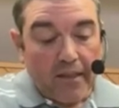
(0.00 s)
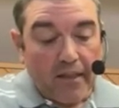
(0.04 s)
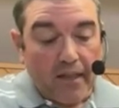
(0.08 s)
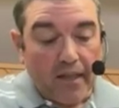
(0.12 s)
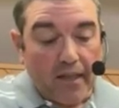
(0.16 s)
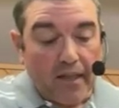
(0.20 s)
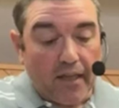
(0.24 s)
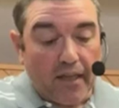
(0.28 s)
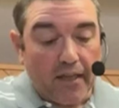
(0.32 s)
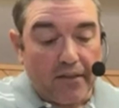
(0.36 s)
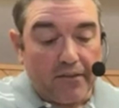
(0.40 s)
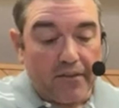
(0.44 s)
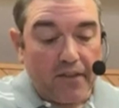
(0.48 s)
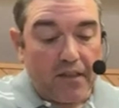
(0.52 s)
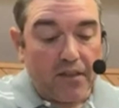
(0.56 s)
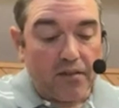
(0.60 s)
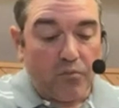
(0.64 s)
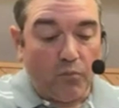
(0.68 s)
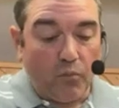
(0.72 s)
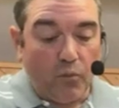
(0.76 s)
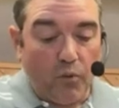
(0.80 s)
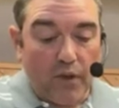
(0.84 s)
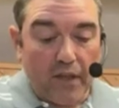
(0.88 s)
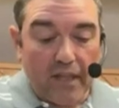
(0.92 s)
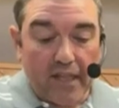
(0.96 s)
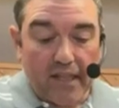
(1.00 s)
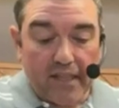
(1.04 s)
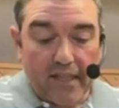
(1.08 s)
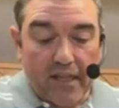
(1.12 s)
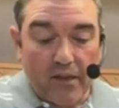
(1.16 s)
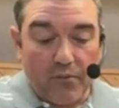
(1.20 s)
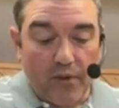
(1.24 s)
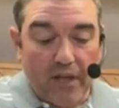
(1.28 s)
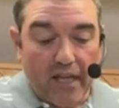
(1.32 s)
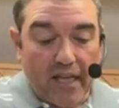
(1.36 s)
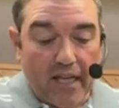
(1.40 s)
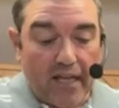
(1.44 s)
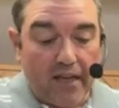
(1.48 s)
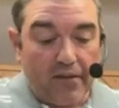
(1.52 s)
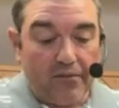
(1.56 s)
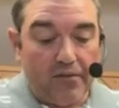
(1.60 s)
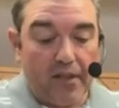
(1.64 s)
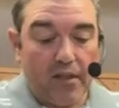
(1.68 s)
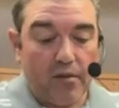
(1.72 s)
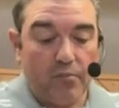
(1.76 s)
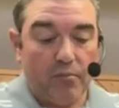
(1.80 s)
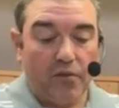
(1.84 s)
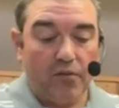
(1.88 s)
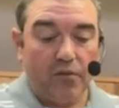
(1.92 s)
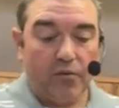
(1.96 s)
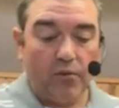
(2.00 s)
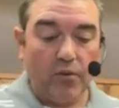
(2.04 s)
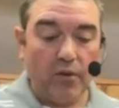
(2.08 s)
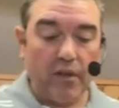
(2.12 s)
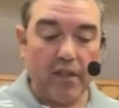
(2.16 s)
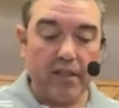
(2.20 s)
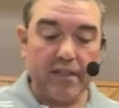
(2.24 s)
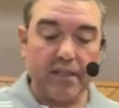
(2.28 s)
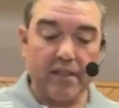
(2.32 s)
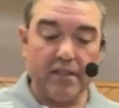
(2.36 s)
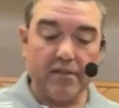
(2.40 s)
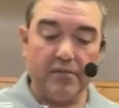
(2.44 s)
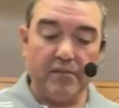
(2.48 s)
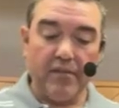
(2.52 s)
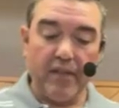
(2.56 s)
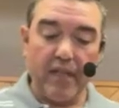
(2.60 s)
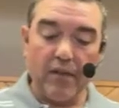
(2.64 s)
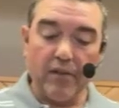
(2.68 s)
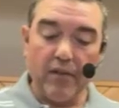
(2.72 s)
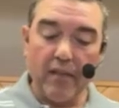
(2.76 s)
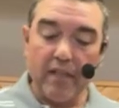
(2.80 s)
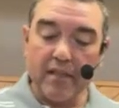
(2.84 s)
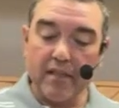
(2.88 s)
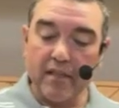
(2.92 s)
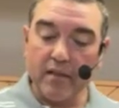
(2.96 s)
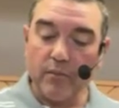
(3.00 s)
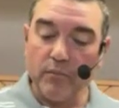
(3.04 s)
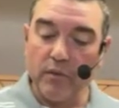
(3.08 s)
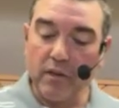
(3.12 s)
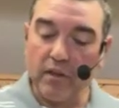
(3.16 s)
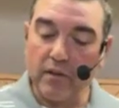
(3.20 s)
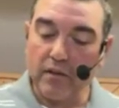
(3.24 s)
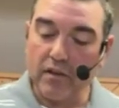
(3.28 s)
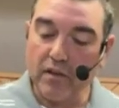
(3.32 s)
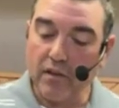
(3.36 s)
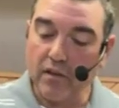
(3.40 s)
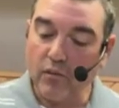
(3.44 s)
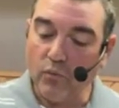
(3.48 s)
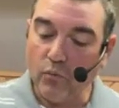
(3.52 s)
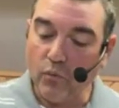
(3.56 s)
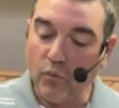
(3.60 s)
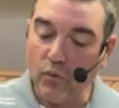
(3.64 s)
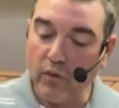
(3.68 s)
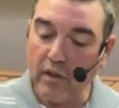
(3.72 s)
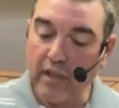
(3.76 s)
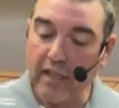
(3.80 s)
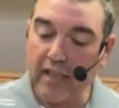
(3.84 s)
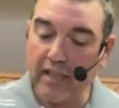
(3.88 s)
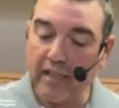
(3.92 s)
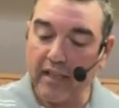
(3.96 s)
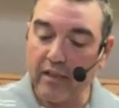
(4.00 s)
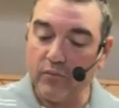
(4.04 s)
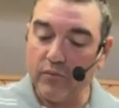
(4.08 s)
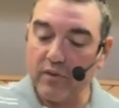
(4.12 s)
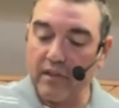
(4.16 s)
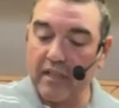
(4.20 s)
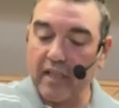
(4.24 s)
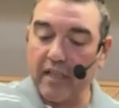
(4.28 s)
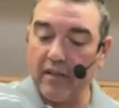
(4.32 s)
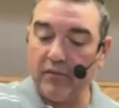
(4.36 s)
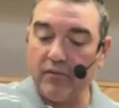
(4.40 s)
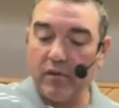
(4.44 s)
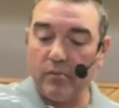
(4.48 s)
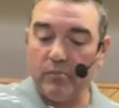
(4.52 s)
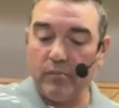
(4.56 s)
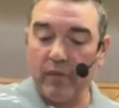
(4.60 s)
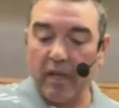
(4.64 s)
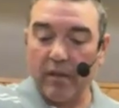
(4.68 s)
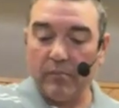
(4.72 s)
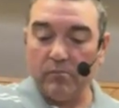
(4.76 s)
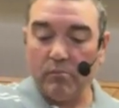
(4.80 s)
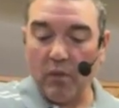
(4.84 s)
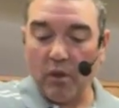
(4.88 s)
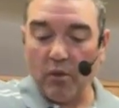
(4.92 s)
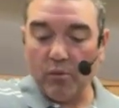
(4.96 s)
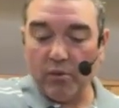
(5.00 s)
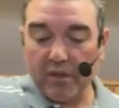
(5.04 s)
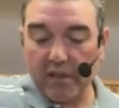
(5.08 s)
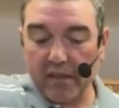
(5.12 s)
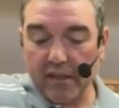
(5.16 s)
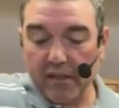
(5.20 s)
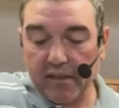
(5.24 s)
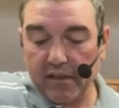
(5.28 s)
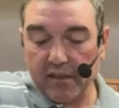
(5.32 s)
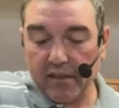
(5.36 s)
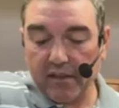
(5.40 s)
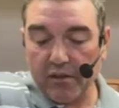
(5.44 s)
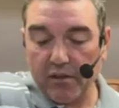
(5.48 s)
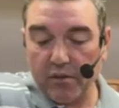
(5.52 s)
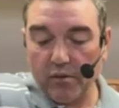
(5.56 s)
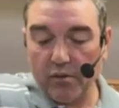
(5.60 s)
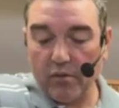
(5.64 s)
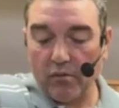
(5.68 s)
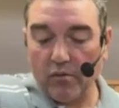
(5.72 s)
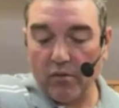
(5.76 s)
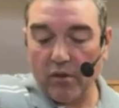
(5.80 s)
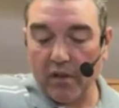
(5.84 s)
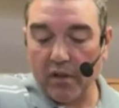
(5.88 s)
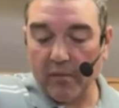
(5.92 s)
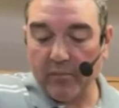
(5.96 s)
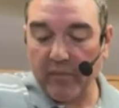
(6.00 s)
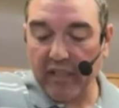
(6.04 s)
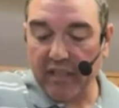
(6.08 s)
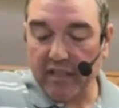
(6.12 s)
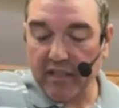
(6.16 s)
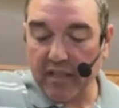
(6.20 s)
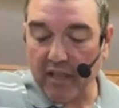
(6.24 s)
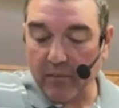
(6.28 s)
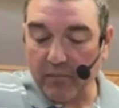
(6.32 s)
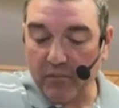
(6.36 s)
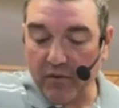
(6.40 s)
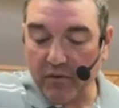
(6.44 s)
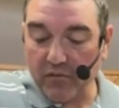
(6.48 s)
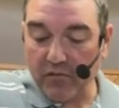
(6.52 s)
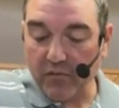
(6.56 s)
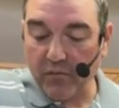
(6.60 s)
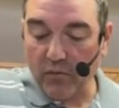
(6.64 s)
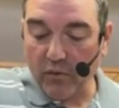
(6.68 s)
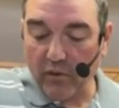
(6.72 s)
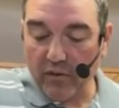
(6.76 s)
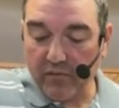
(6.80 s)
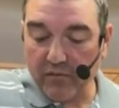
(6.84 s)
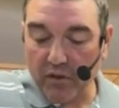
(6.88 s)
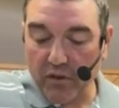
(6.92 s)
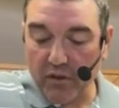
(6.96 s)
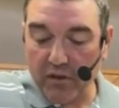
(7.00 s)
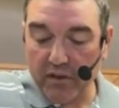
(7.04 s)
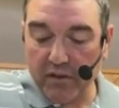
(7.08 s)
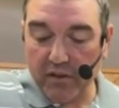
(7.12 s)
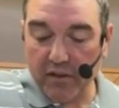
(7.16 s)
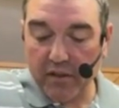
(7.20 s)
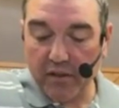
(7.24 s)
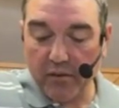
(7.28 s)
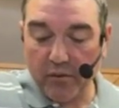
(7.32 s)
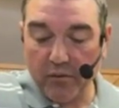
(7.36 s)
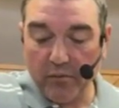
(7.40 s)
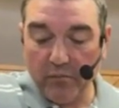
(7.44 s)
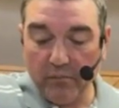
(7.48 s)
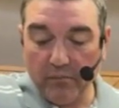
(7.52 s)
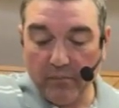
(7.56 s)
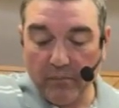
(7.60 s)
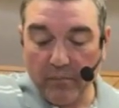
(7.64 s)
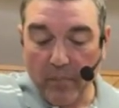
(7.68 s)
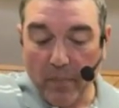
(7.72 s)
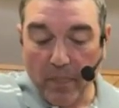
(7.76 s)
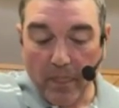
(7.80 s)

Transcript: Uh, this warning that we have here before us is very similar to the warning that was given by Moses in Deuteronomy chapter 4, verse 2.